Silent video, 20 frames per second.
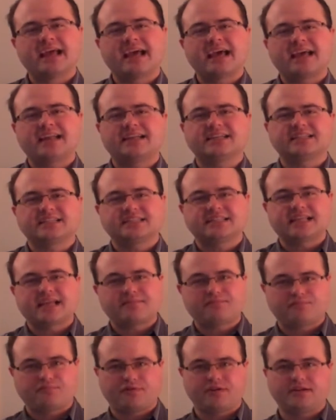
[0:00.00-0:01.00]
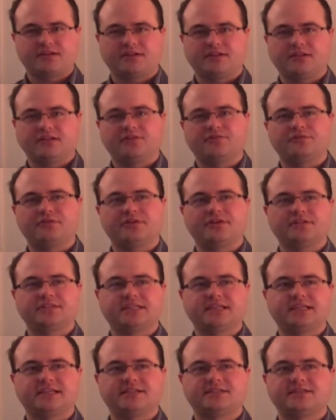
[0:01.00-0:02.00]
and a separate
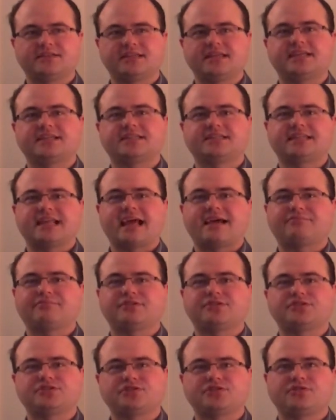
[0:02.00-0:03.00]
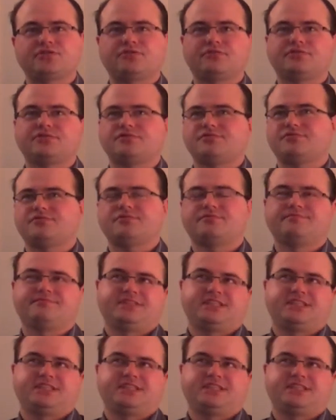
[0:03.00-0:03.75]
loyalty to the established church or